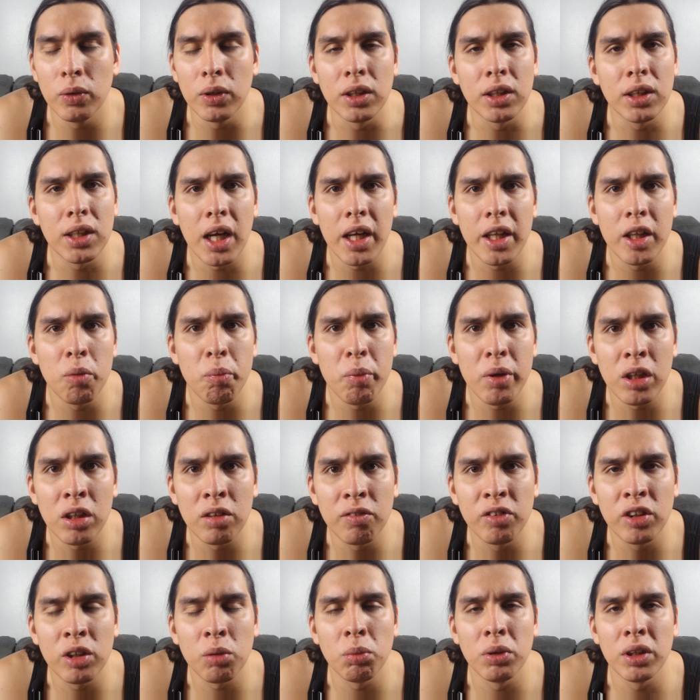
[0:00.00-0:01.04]
It's not in the middle
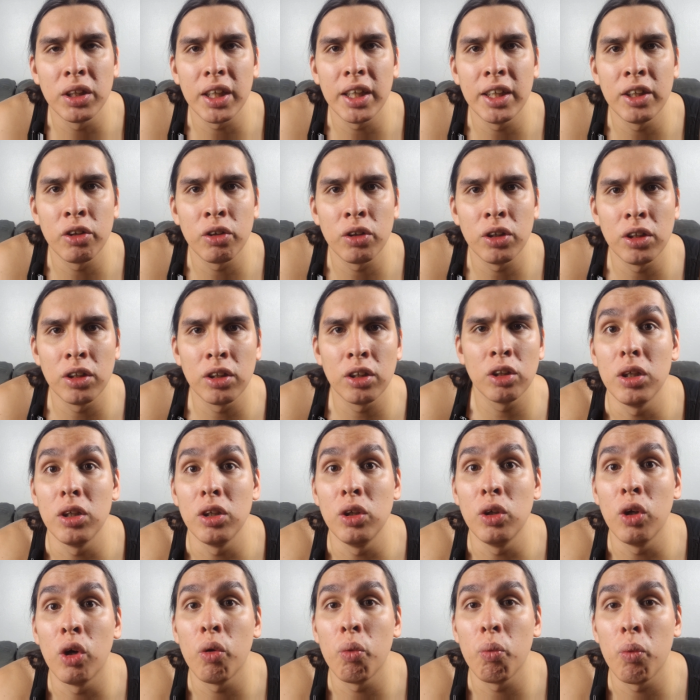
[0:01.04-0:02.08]
of someone's entrance, and
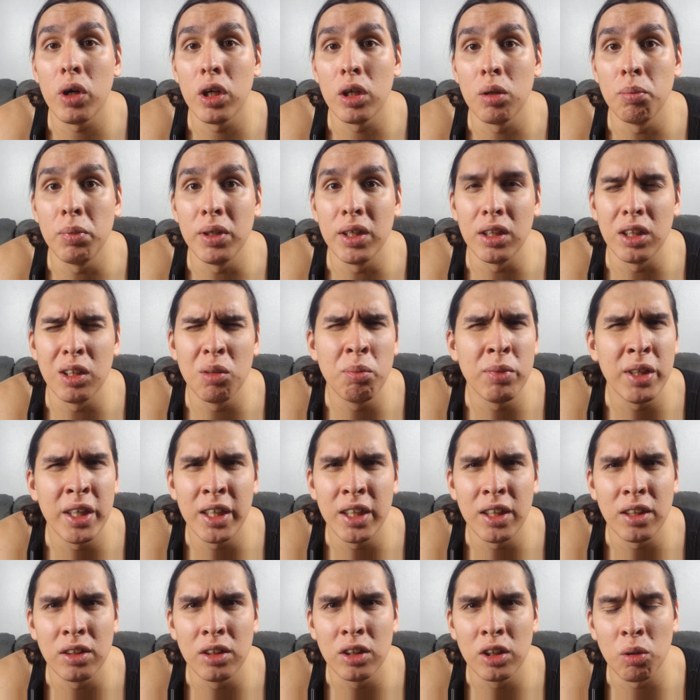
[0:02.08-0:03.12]
you don't want to be
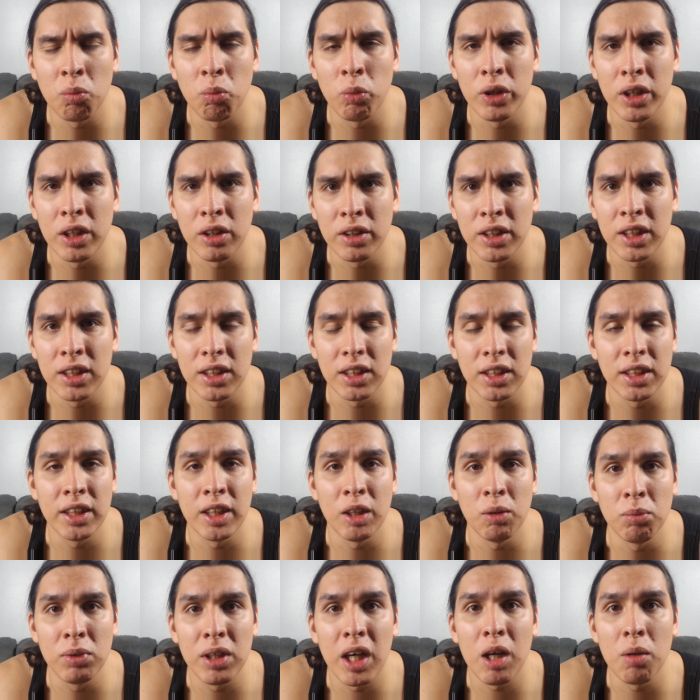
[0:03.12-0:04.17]
eliminating someone else at the
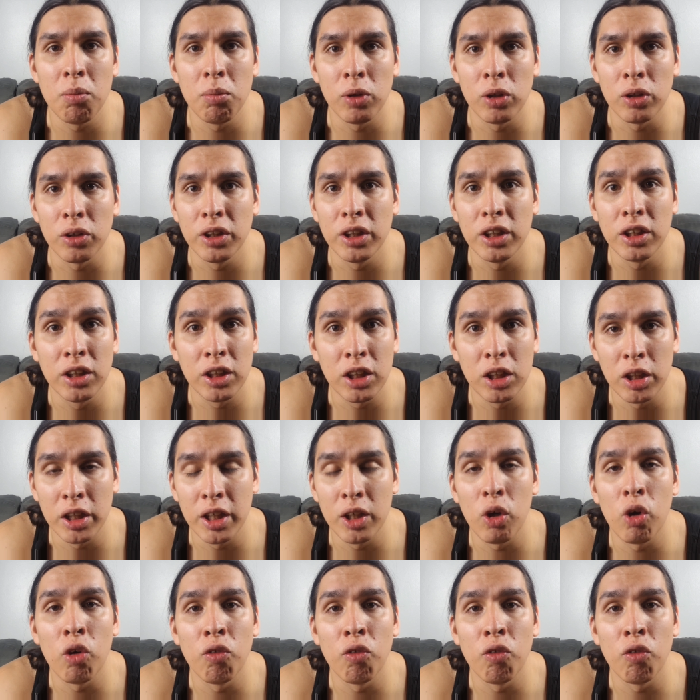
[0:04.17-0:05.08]
same time, or else it's going to get